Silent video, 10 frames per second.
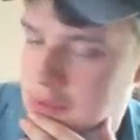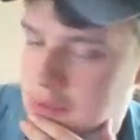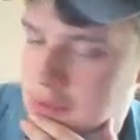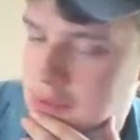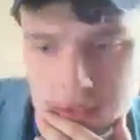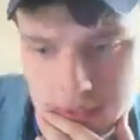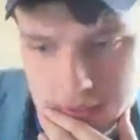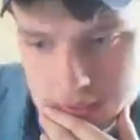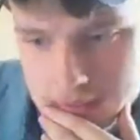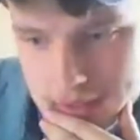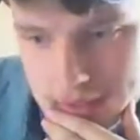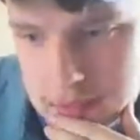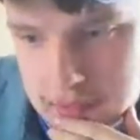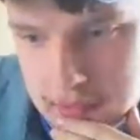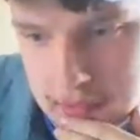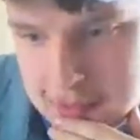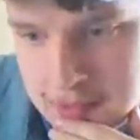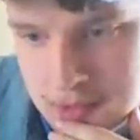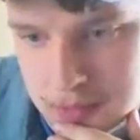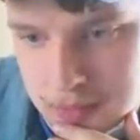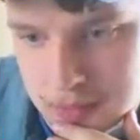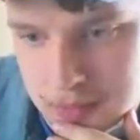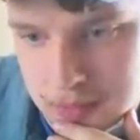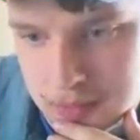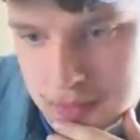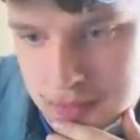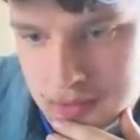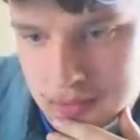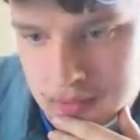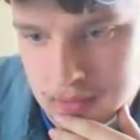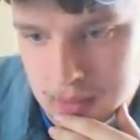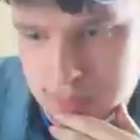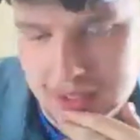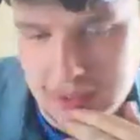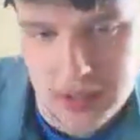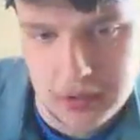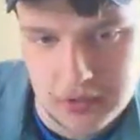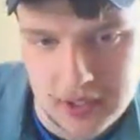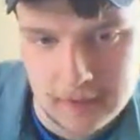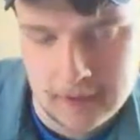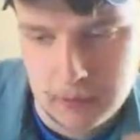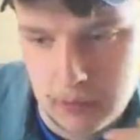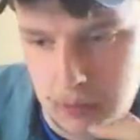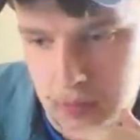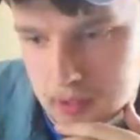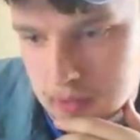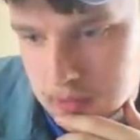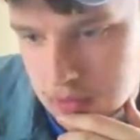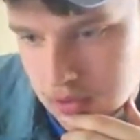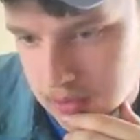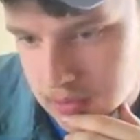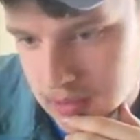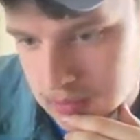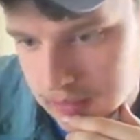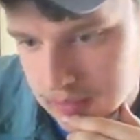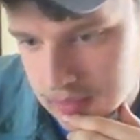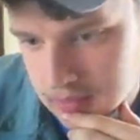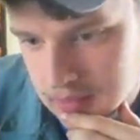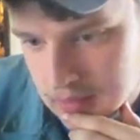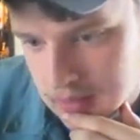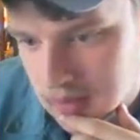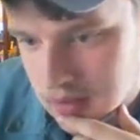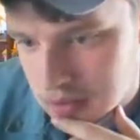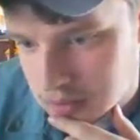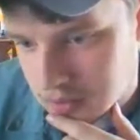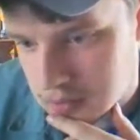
Puddles are gone? Yeah, that could have something to do with it. Yeah, we get puddles down there where the wire goes underground, I think. So it gets moisture.